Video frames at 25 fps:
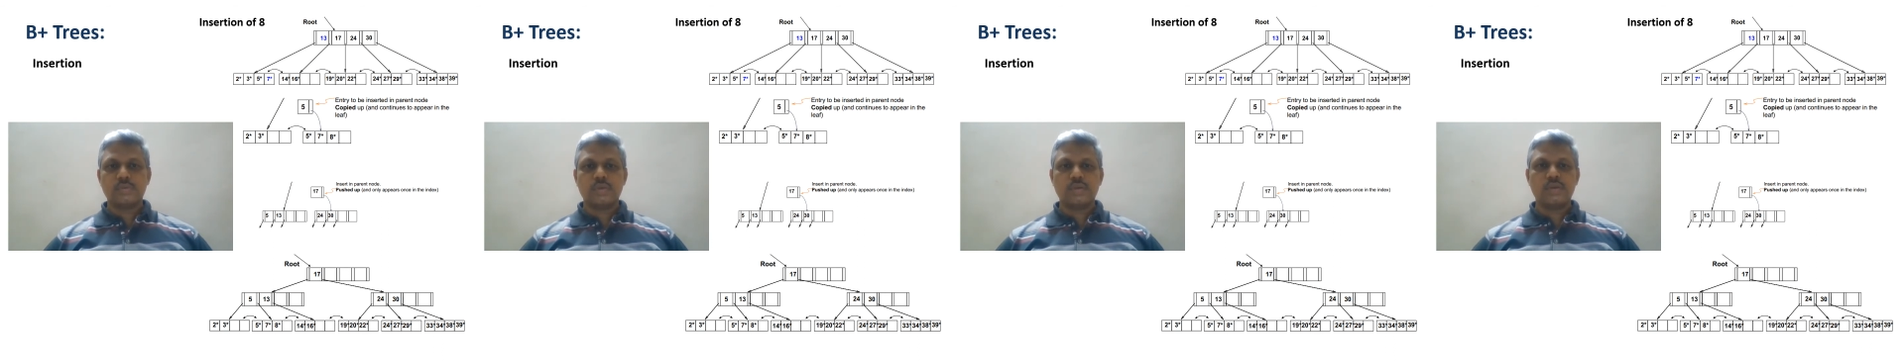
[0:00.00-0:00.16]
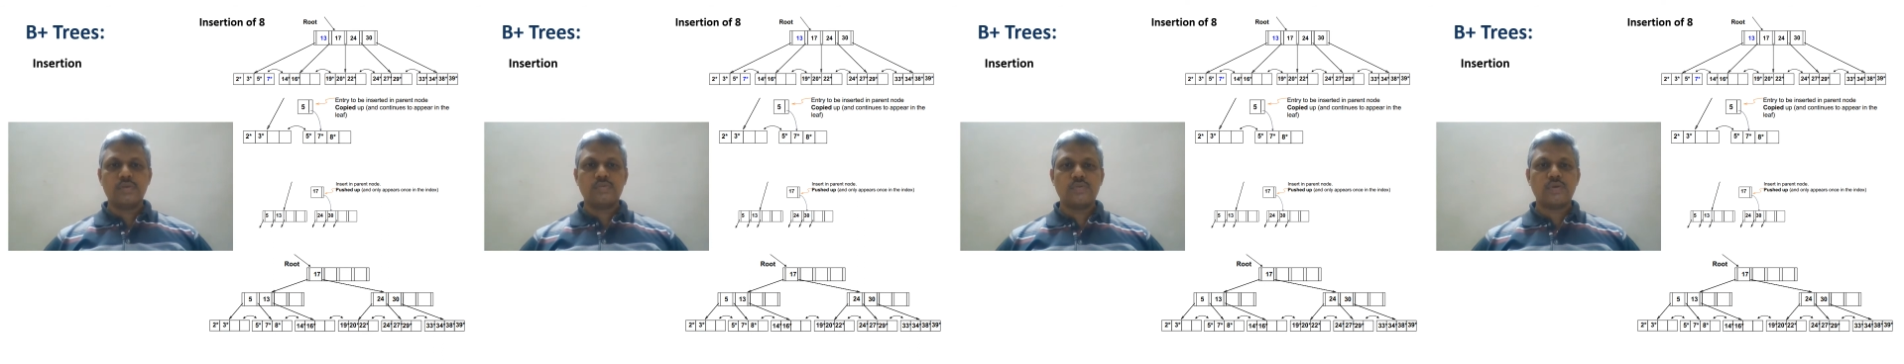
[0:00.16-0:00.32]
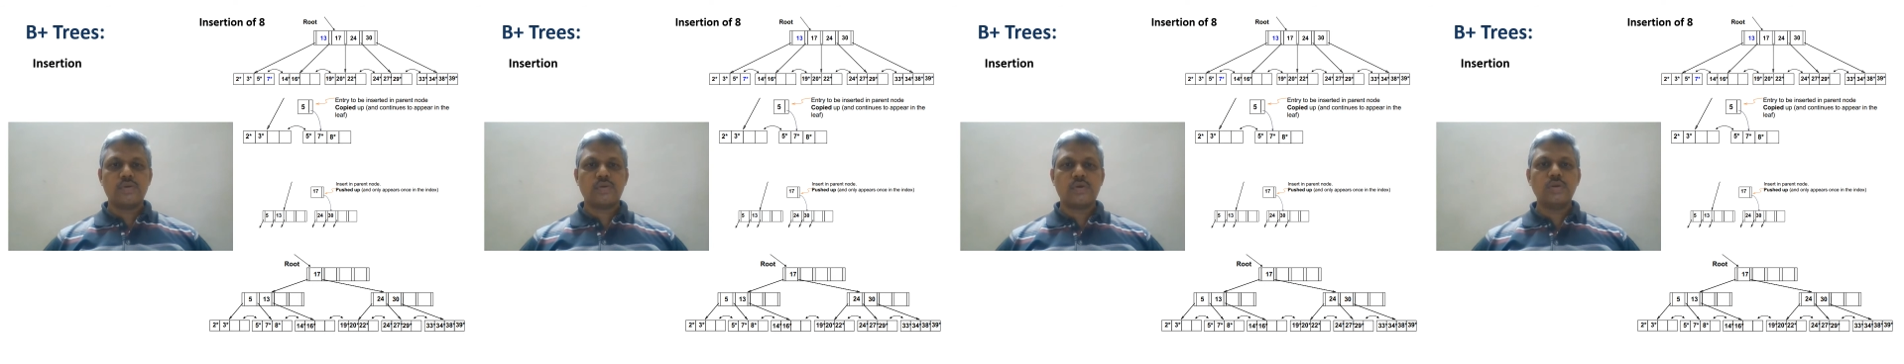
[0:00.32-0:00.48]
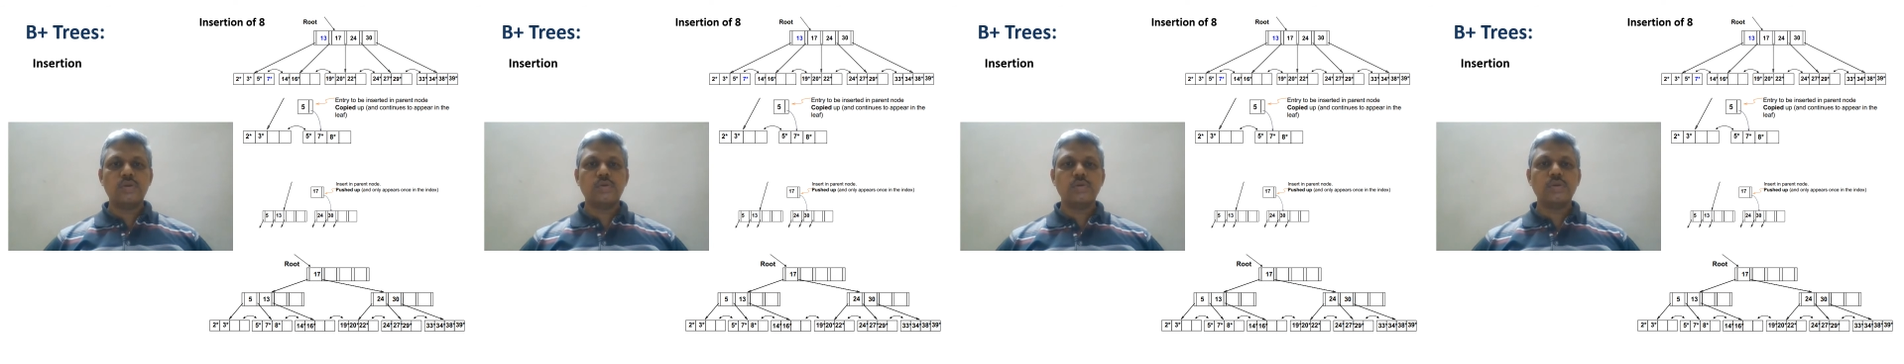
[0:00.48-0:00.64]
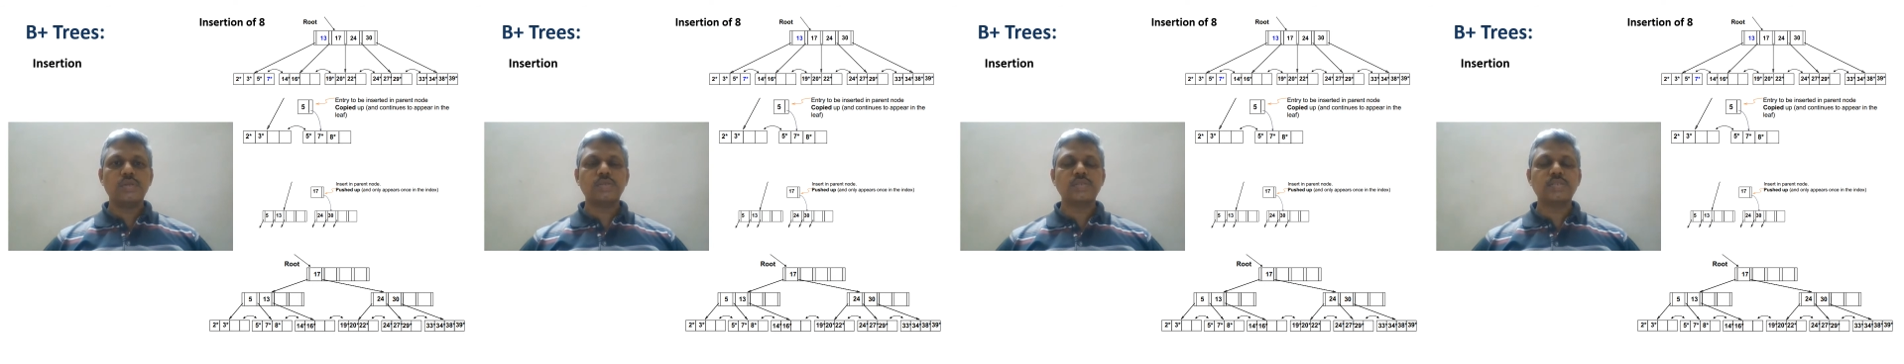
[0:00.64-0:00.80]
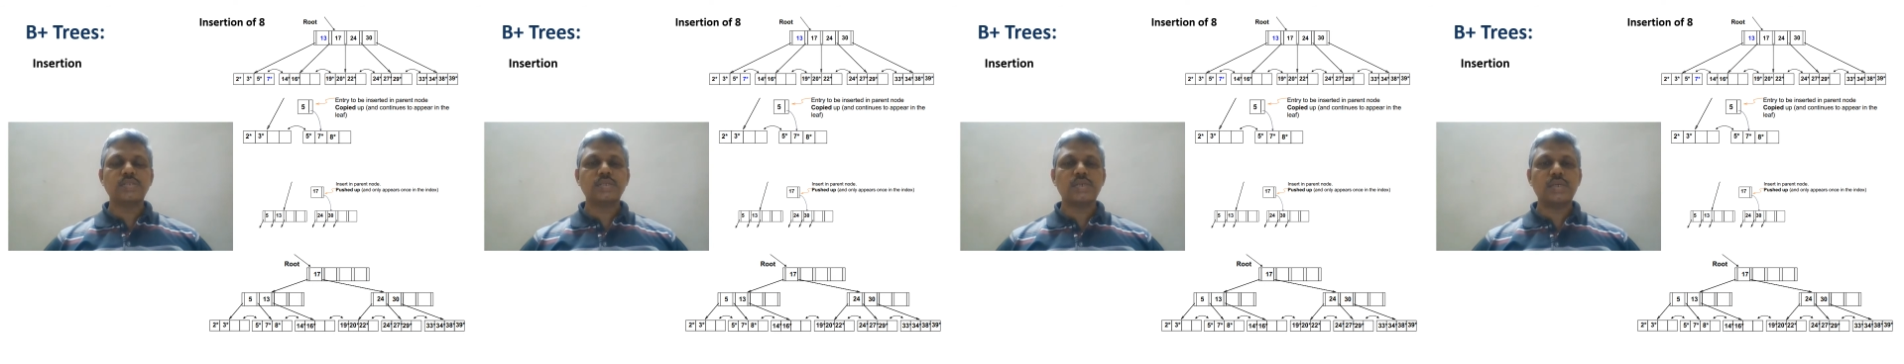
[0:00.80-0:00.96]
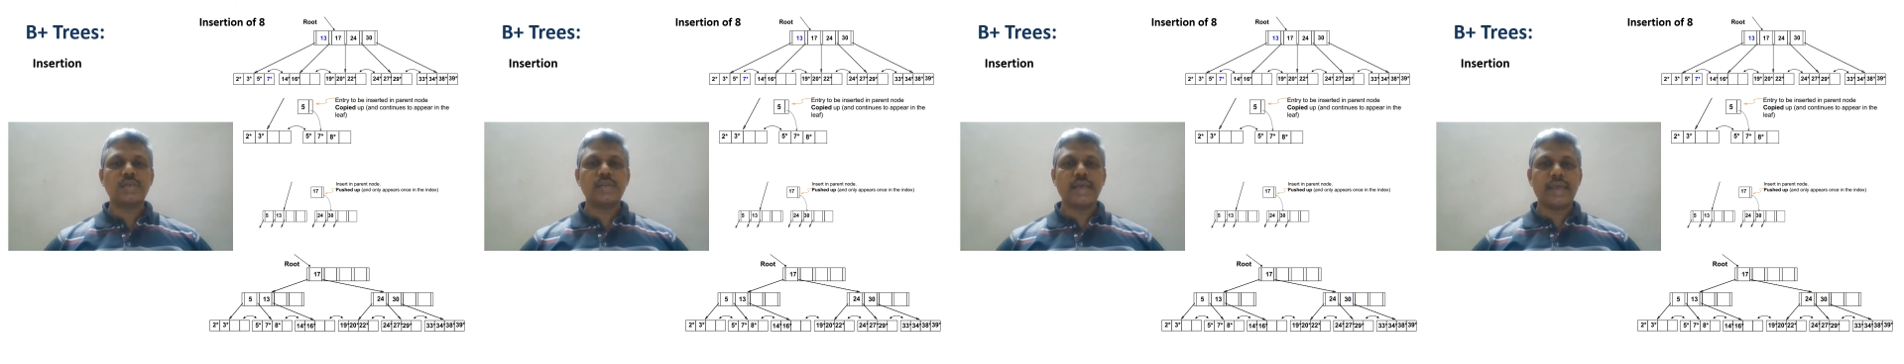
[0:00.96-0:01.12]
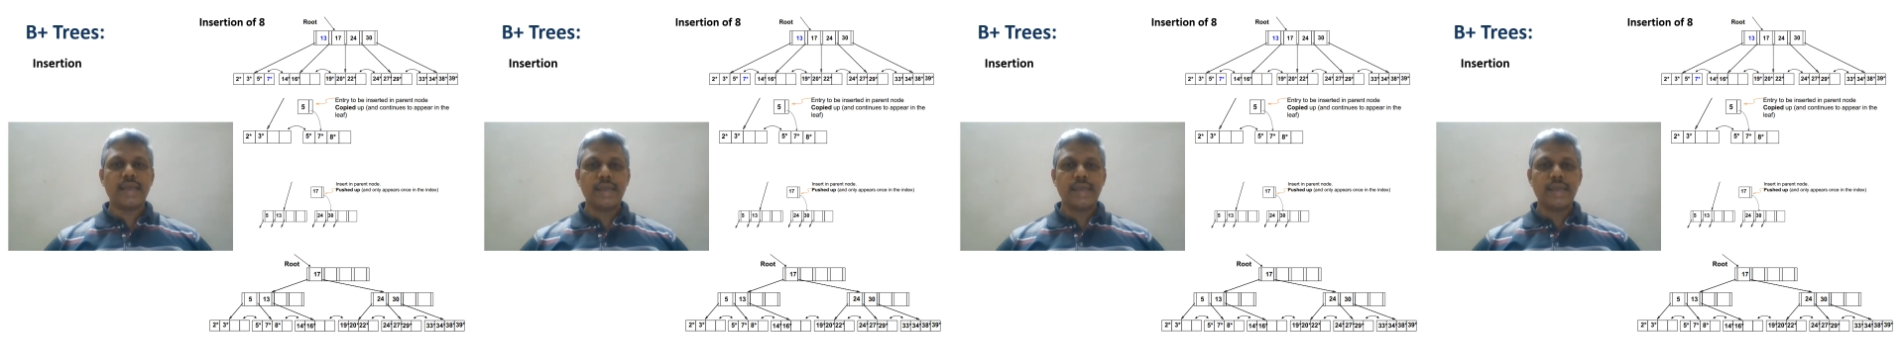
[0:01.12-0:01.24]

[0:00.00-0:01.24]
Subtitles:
if I want to insert